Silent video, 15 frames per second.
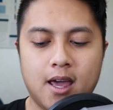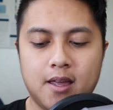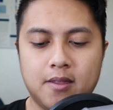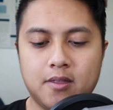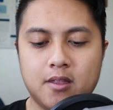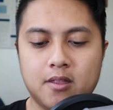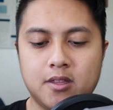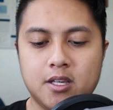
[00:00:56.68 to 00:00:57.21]

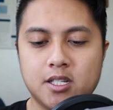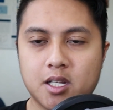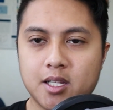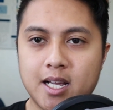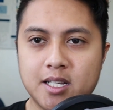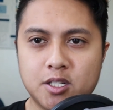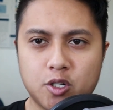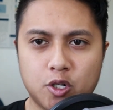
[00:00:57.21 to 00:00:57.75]
and these
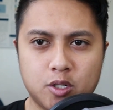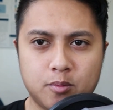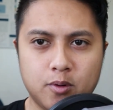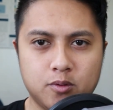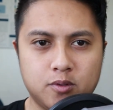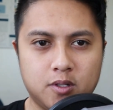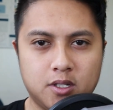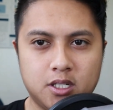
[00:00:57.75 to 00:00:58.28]
classes are
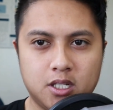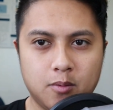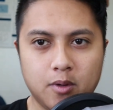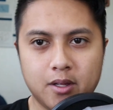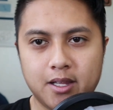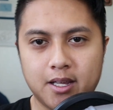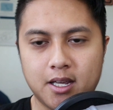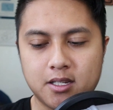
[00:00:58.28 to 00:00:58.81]
supposed to
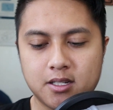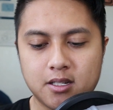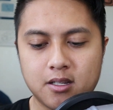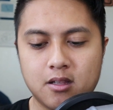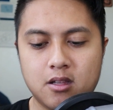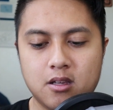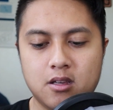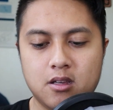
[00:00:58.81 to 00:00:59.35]
simulate
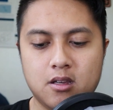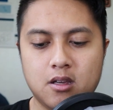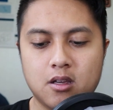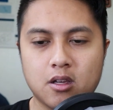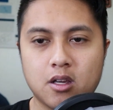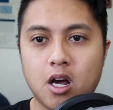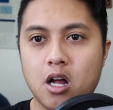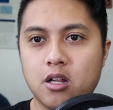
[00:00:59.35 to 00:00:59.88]

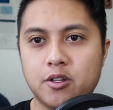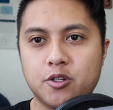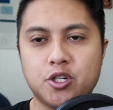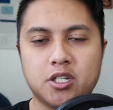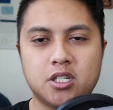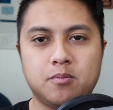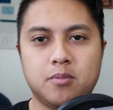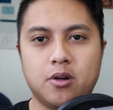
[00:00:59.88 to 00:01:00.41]
the college
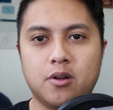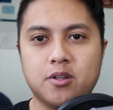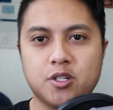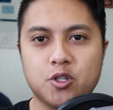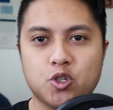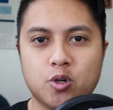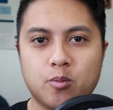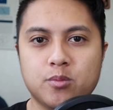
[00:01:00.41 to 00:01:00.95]

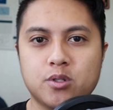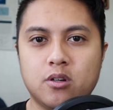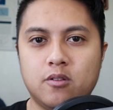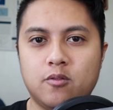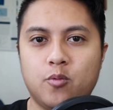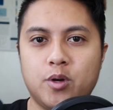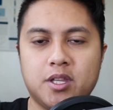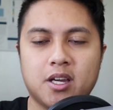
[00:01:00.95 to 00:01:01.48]
experience in terms
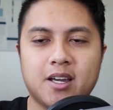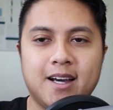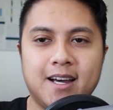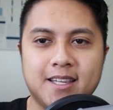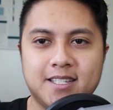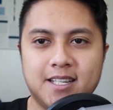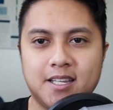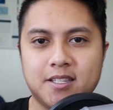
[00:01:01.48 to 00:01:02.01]
of what the
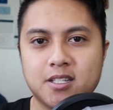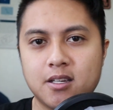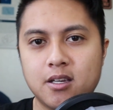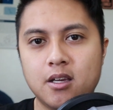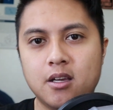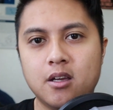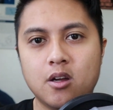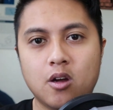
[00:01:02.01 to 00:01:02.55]
content
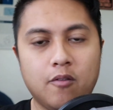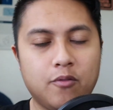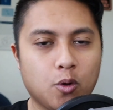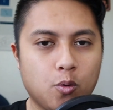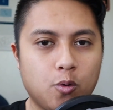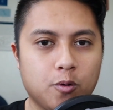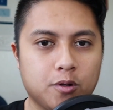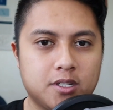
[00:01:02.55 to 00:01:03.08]
of the
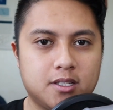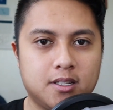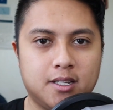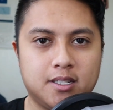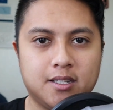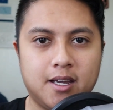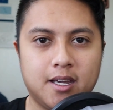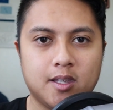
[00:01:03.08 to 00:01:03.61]
course
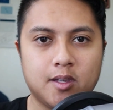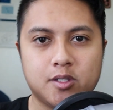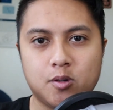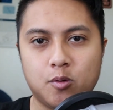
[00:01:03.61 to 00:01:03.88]
is like.